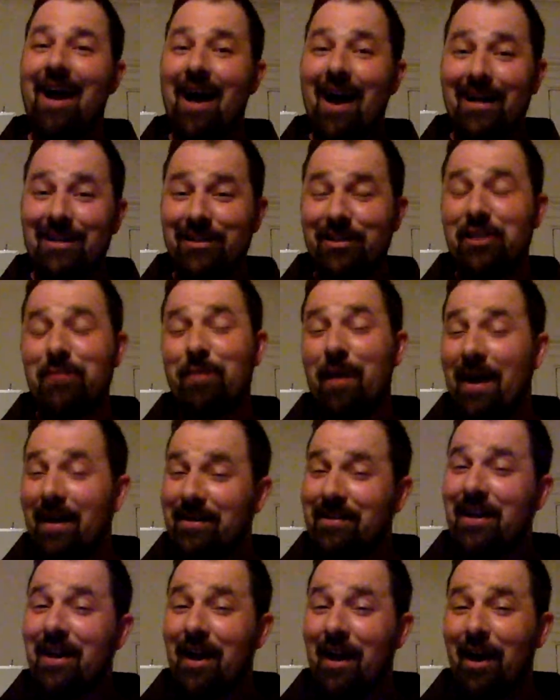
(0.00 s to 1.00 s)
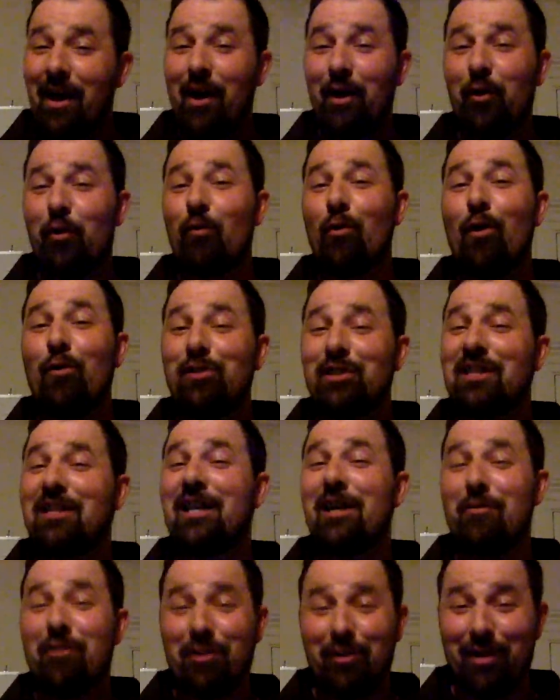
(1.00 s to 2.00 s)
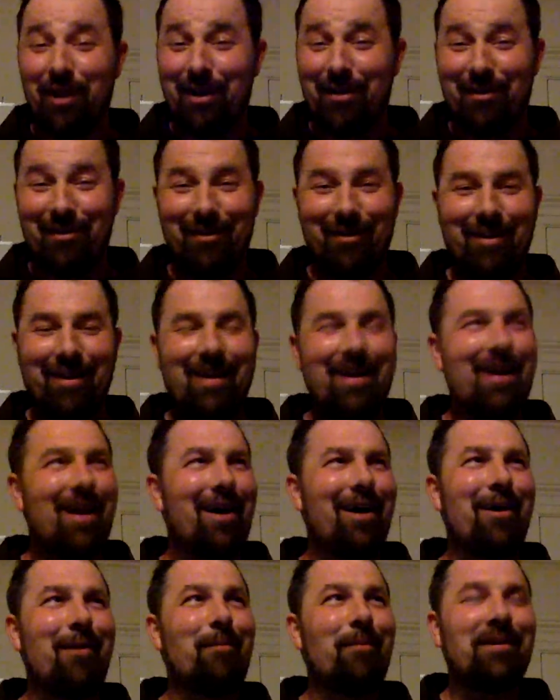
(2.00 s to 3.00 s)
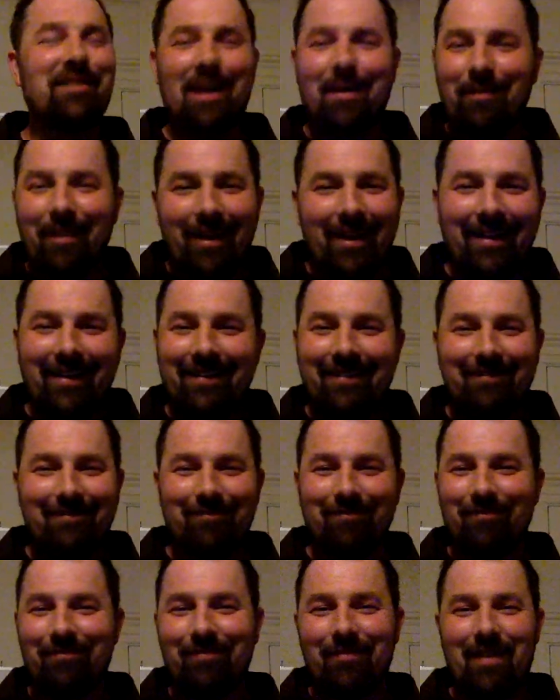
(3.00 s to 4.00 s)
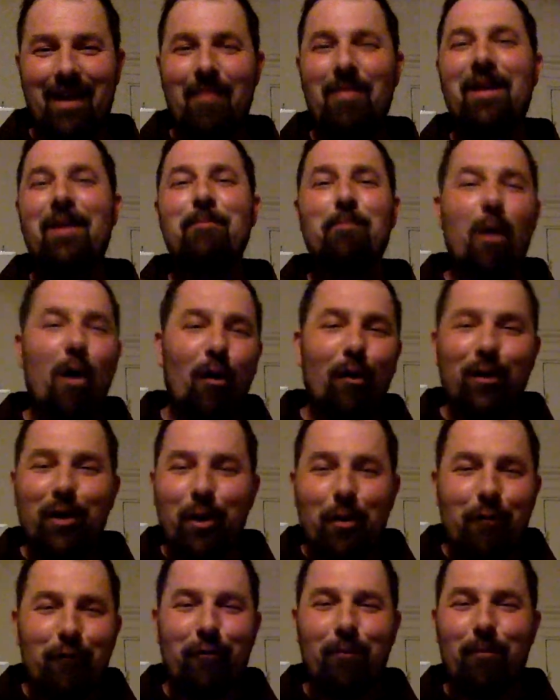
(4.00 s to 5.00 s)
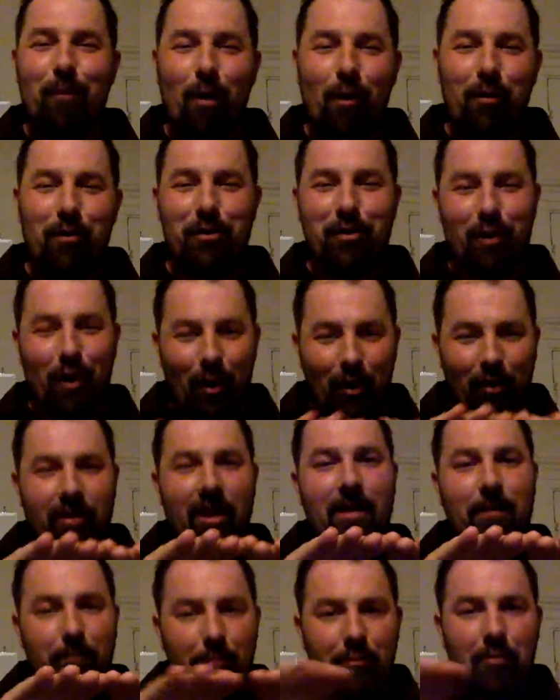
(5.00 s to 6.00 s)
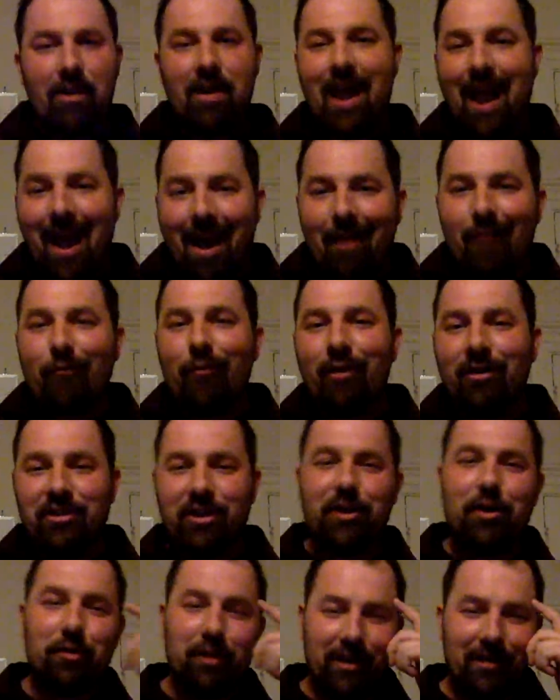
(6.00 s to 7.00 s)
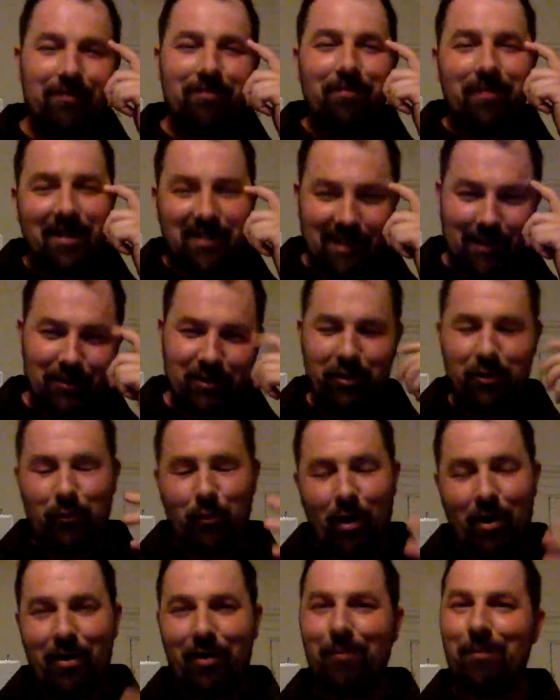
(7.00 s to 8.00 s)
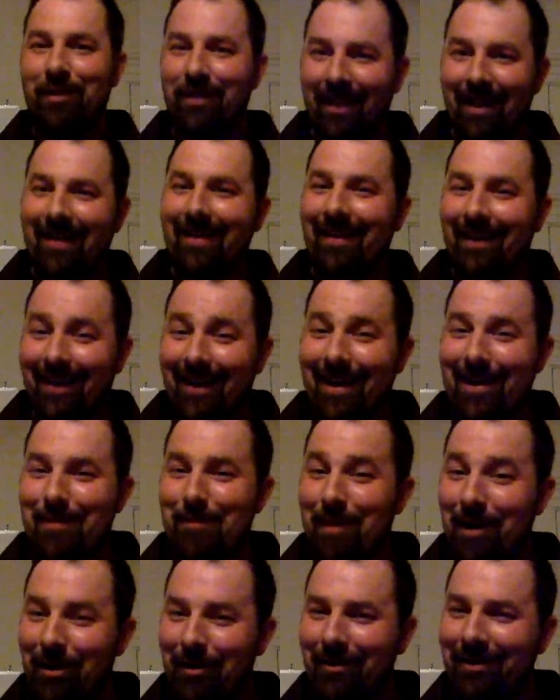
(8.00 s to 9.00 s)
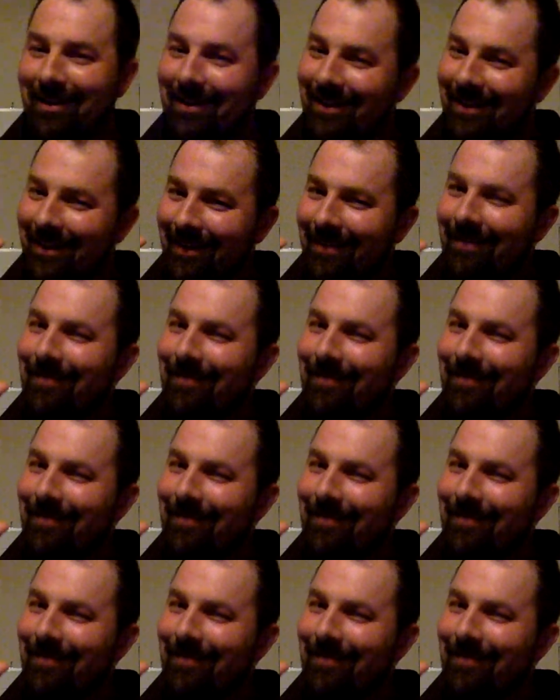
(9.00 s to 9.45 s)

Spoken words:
I suspect a gross clerical error, because I'm like Mario from Mario Kart, like pretty average. I know, like I said, I was a good runner, but like, again, Maryland,